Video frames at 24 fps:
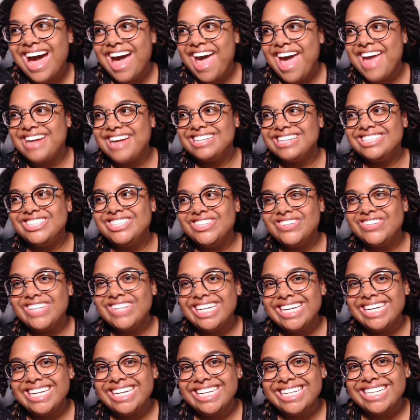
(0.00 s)
and you
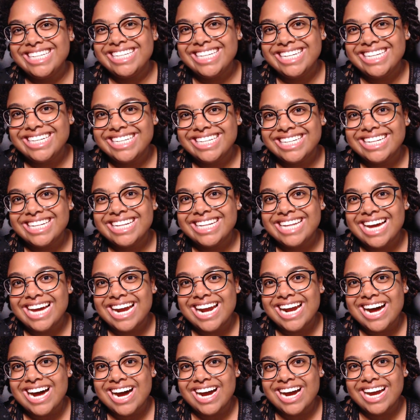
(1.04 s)
need that
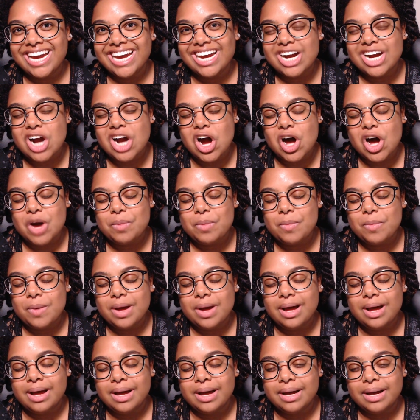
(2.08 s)
high com-
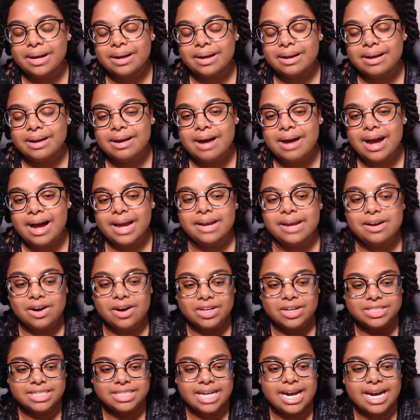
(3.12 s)
uh, high
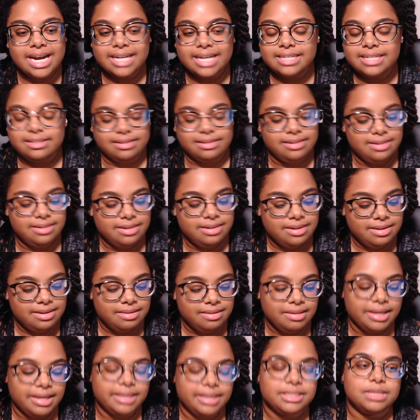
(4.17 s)
contact
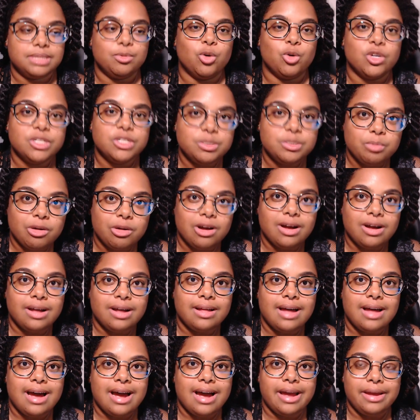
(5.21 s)
like sports
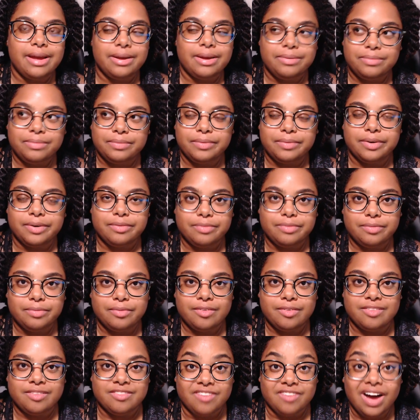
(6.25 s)
bra. I would
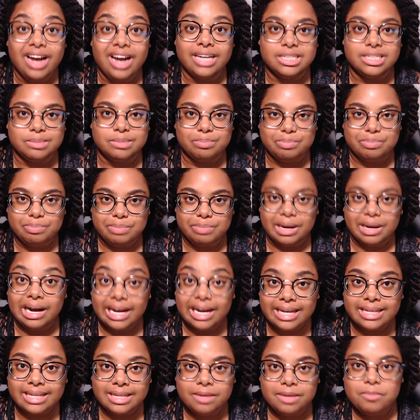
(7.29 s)
advise
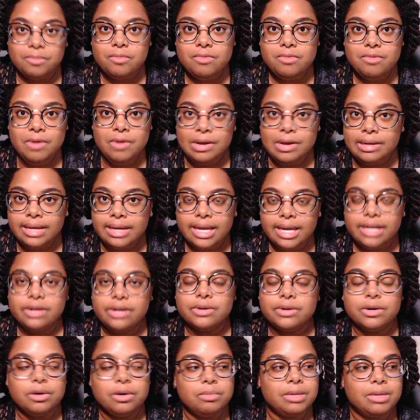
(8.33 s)
buying them in your
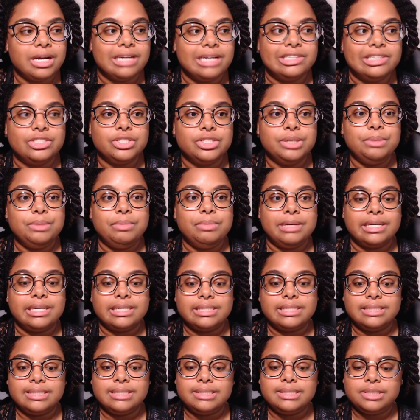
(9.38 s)
home country
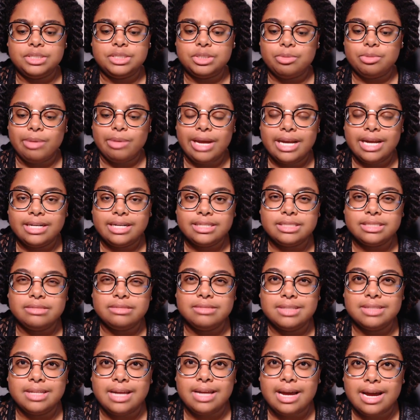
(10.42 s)
because Japan doesn't
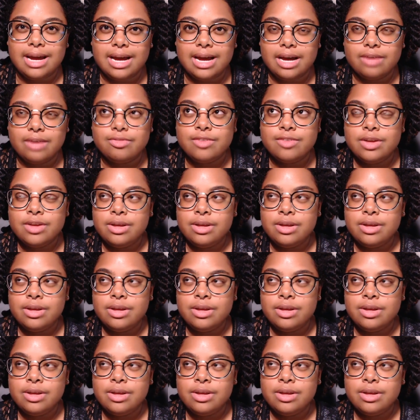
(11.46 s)
really have